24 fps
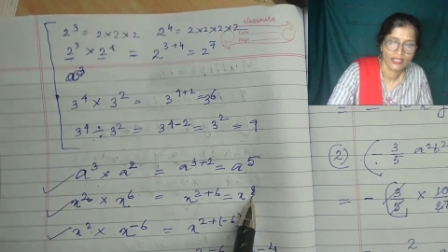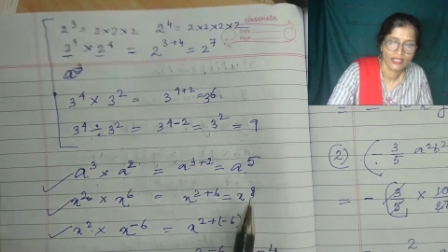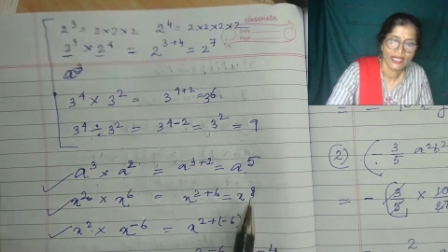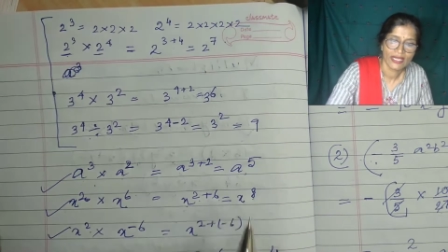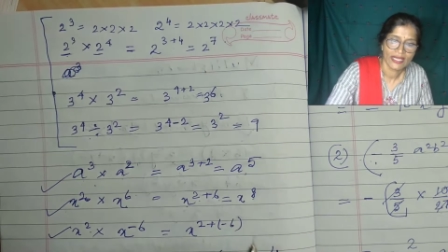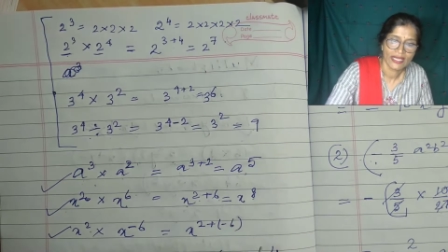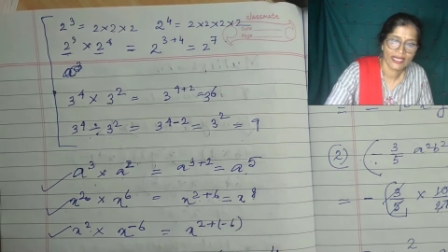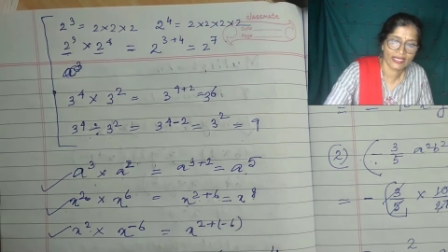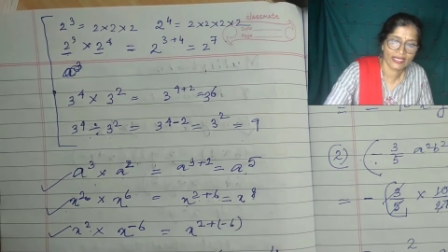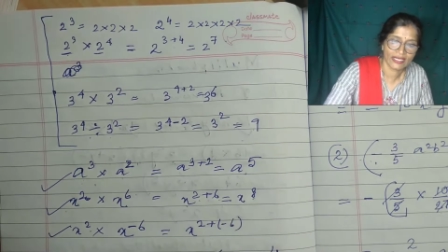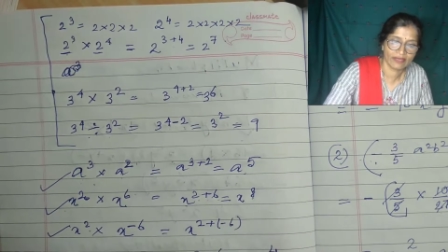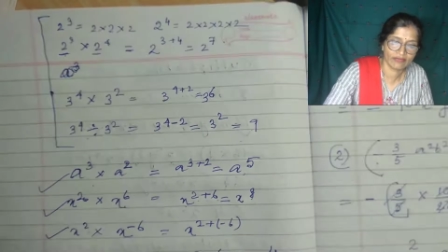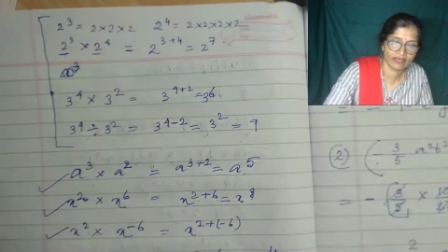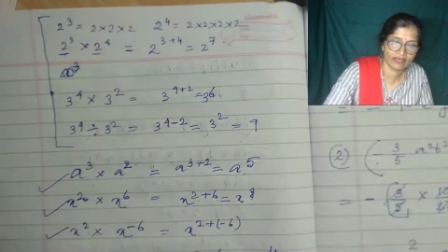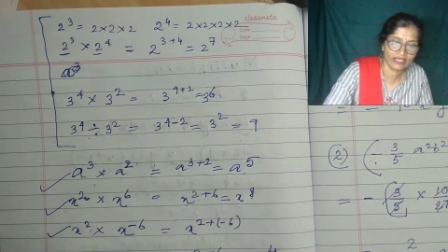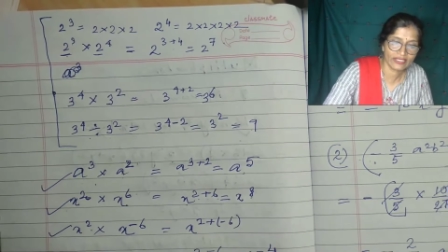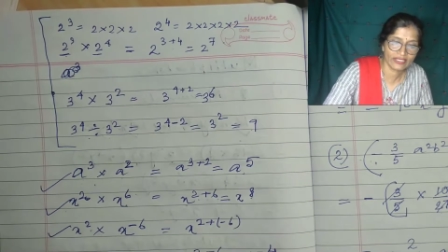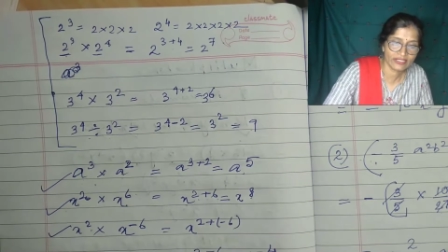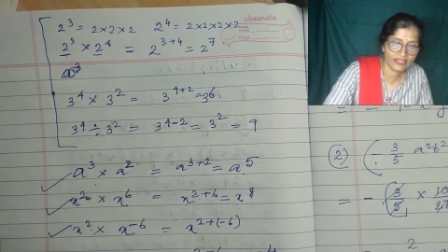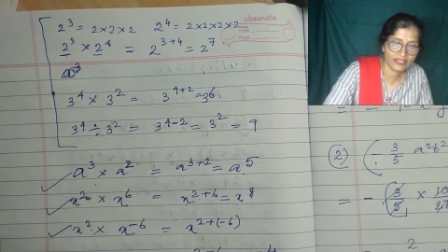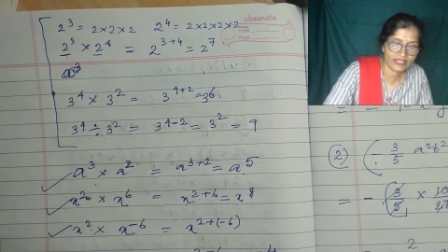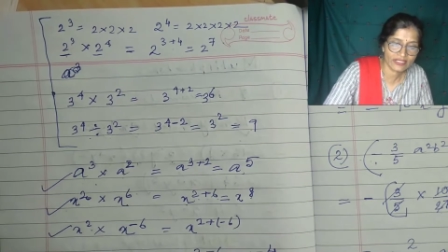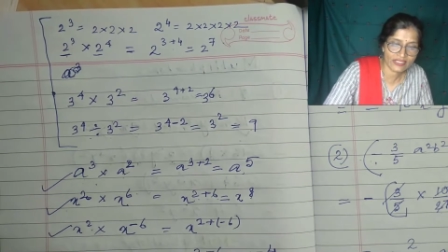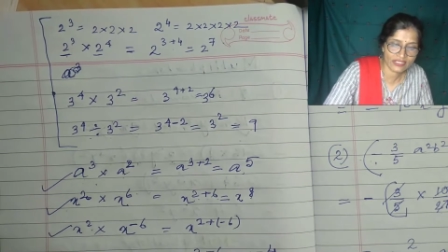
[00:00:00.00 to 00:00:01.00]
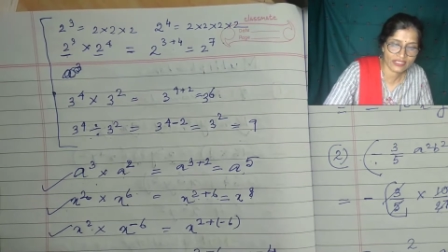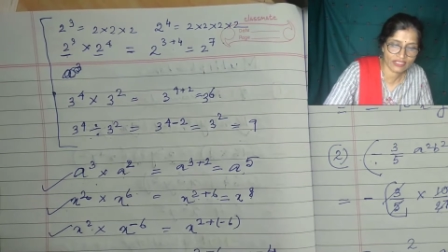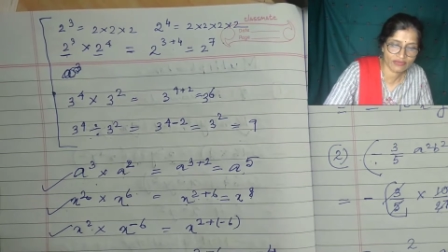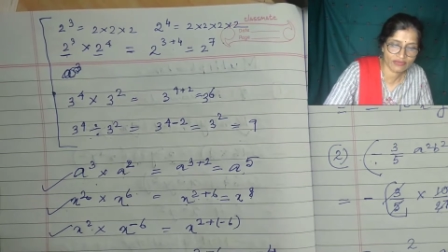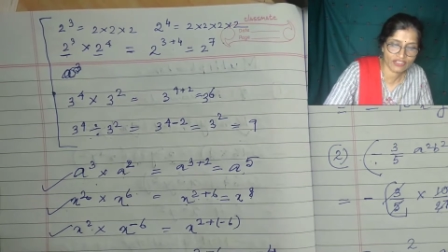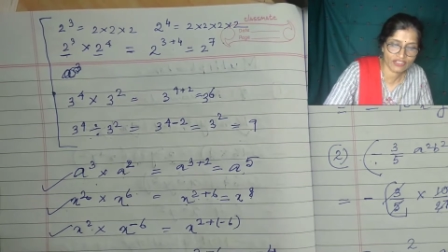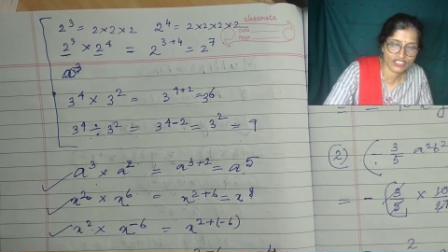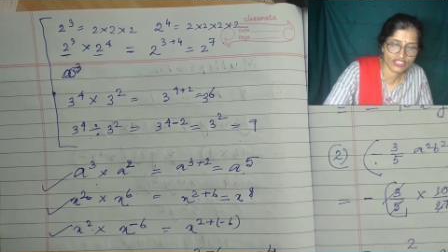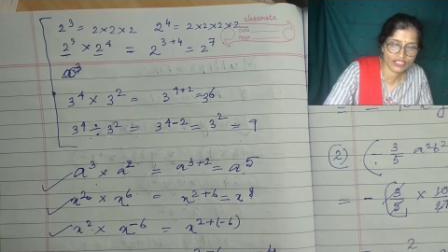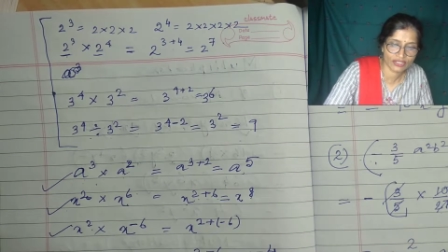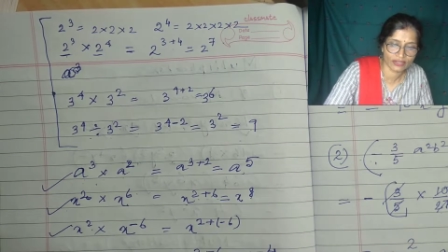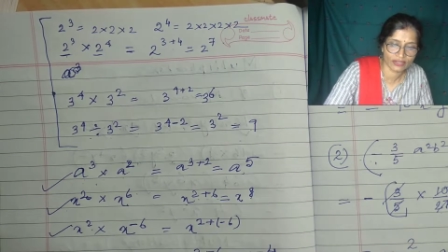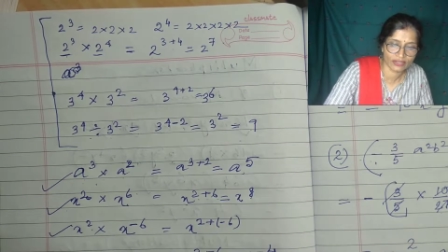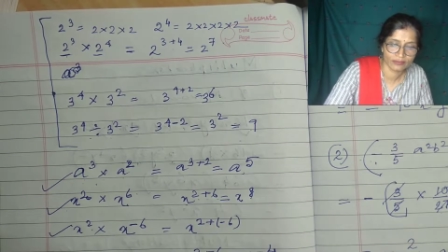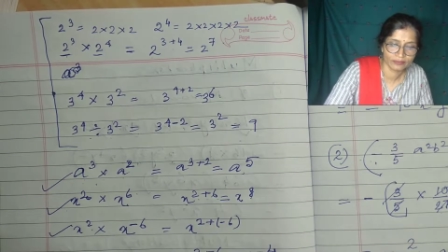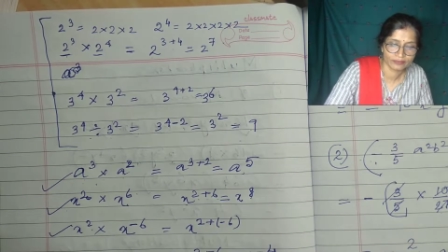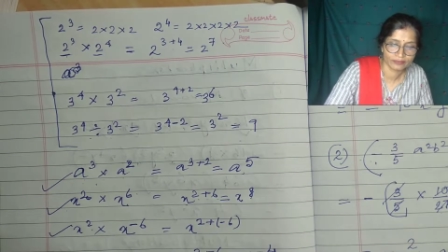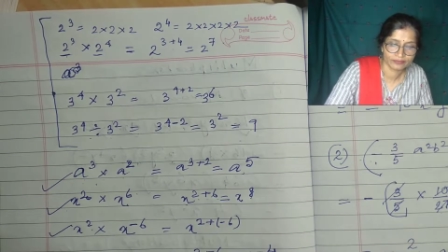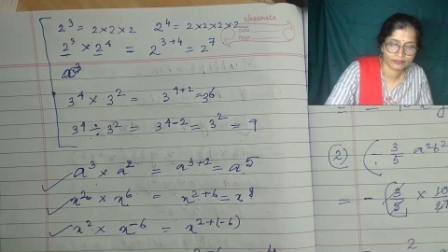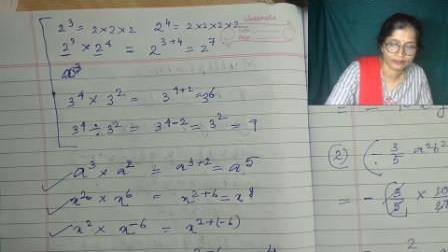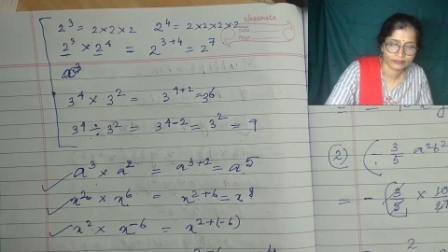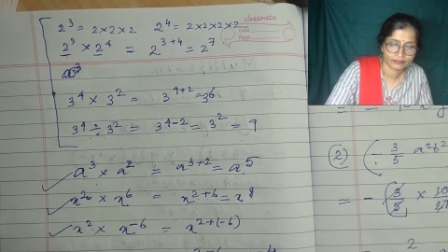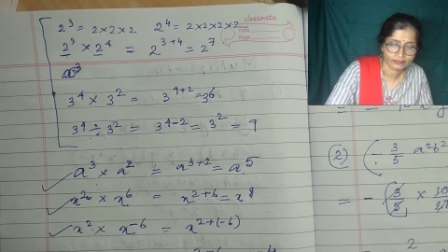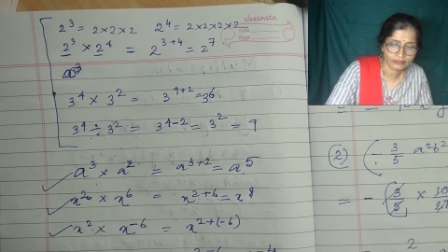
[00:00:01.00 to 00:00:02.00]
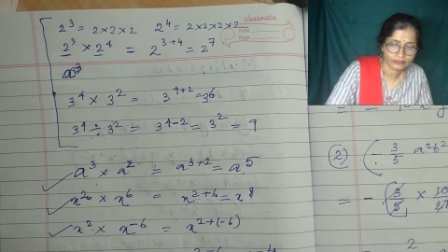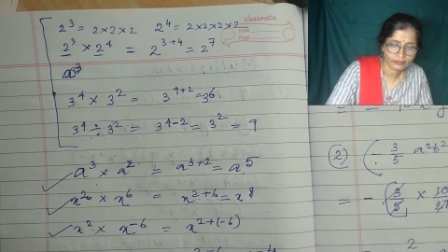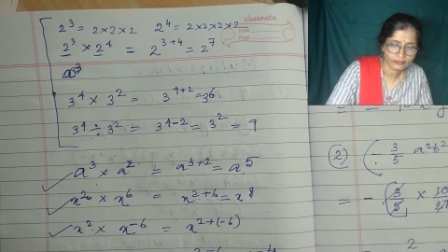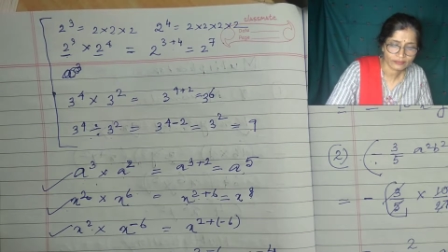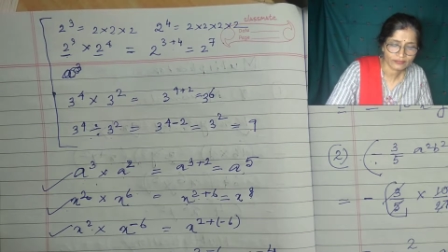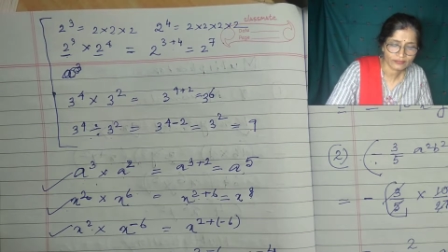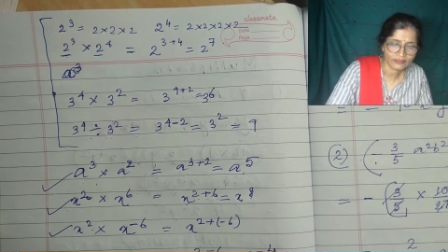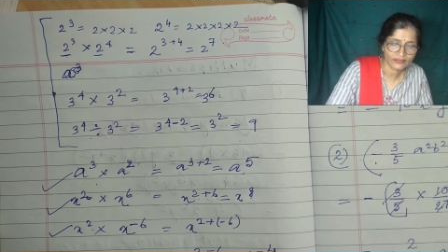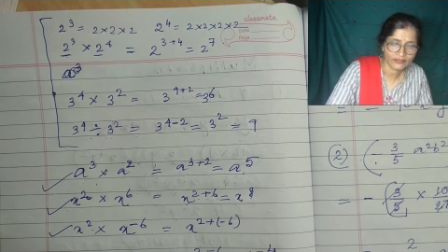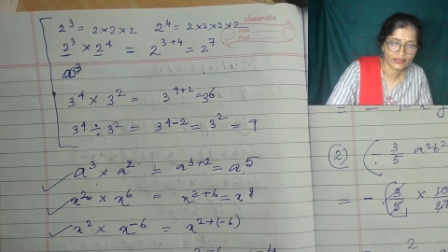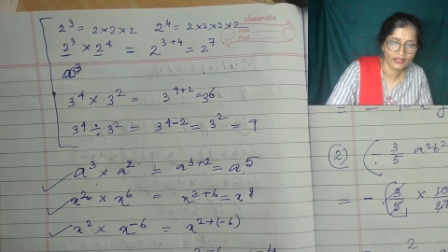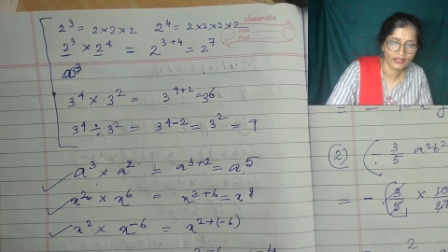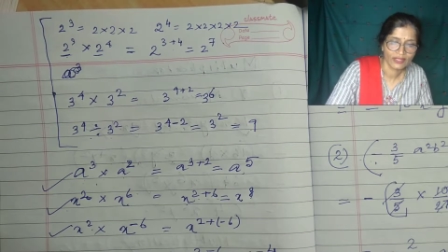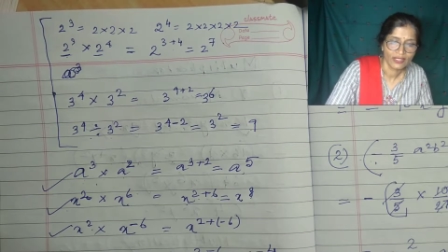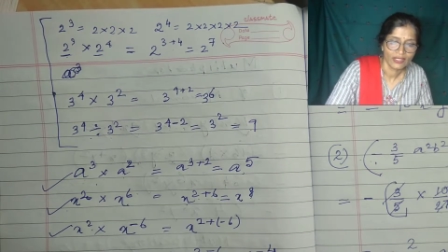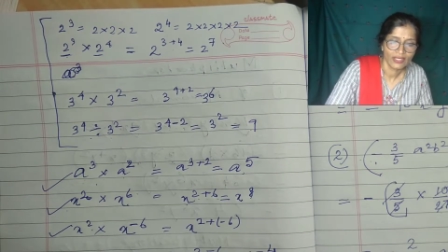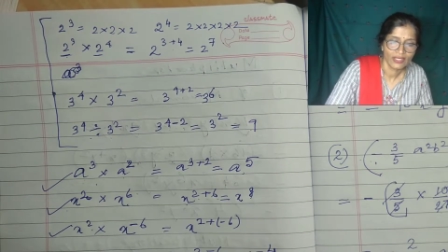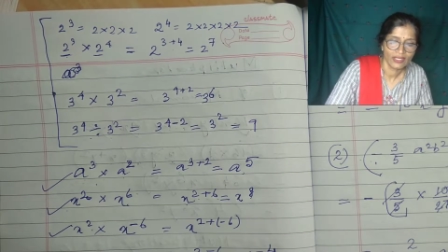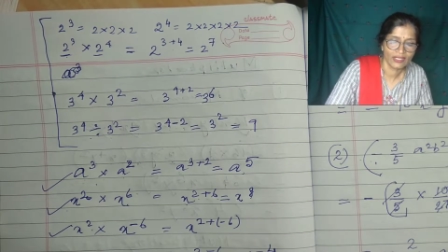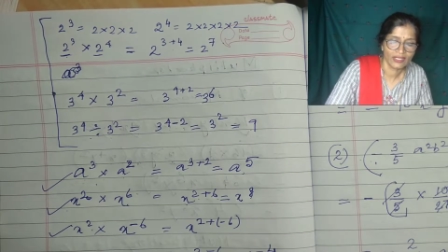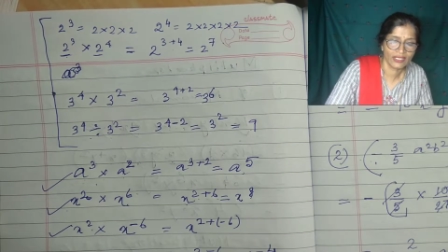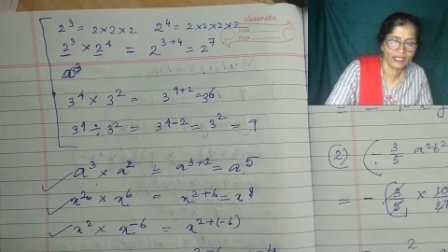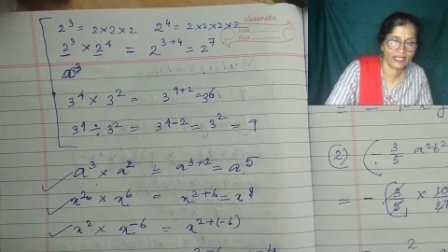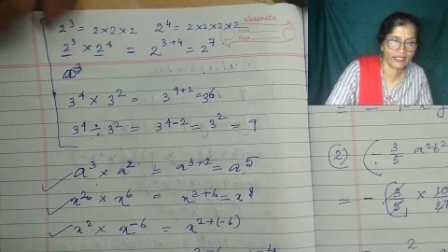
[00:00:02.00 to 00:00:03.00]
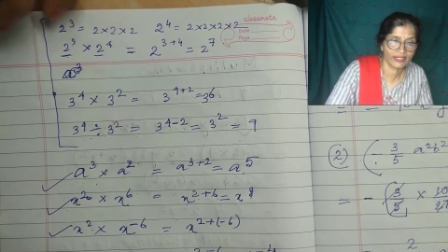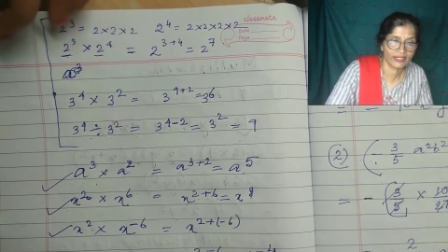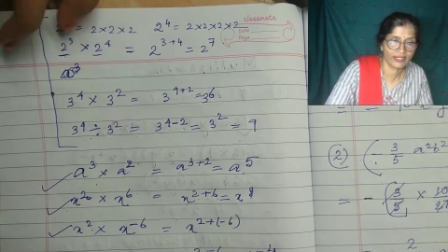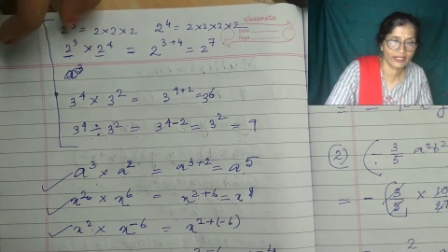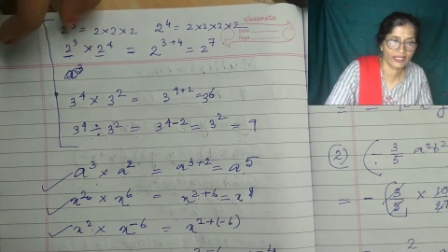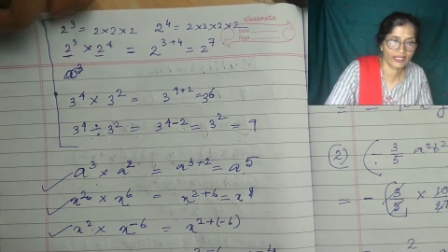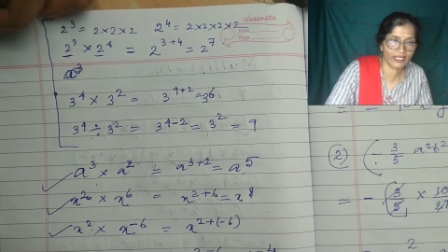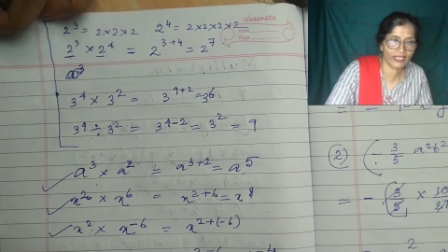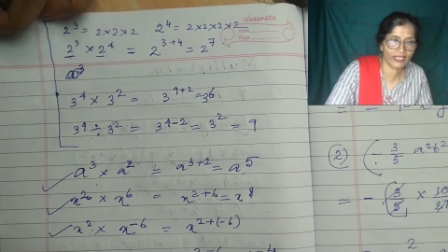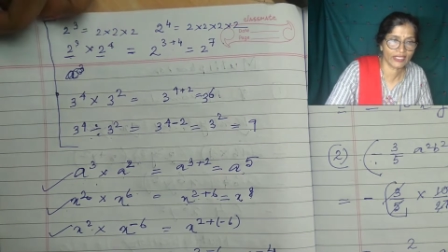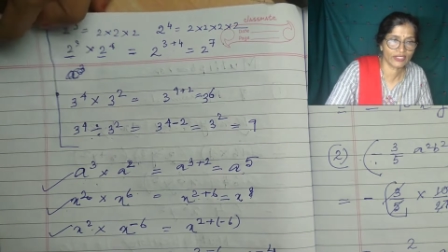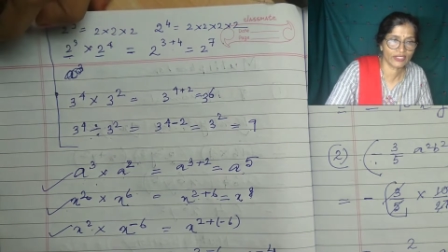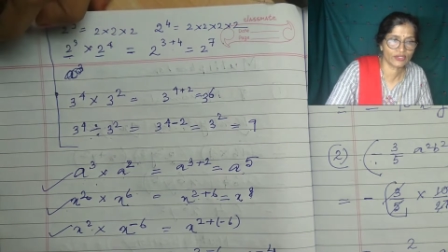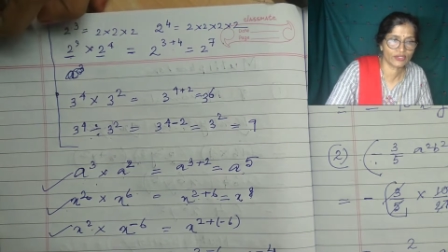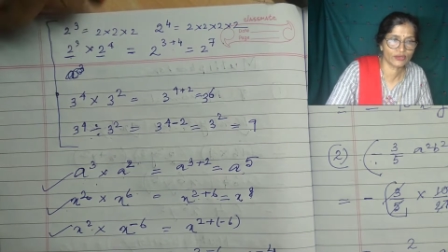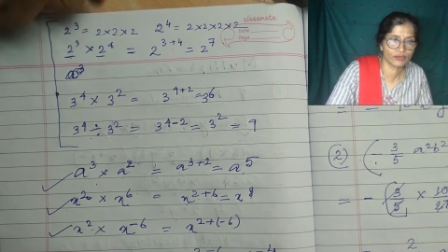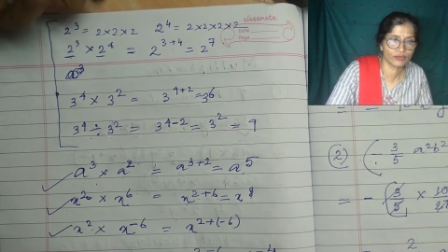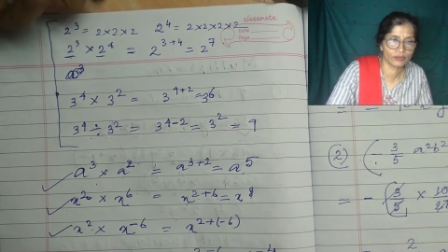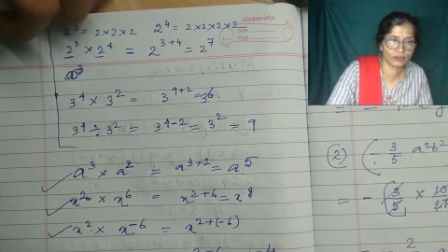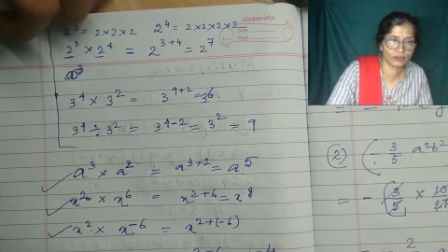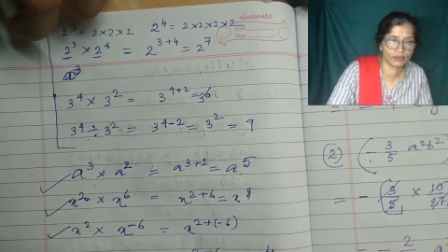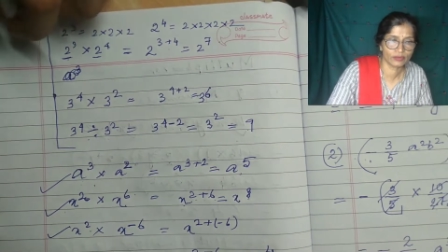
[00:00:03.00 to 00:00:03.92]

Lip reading: And when it is division, like a cube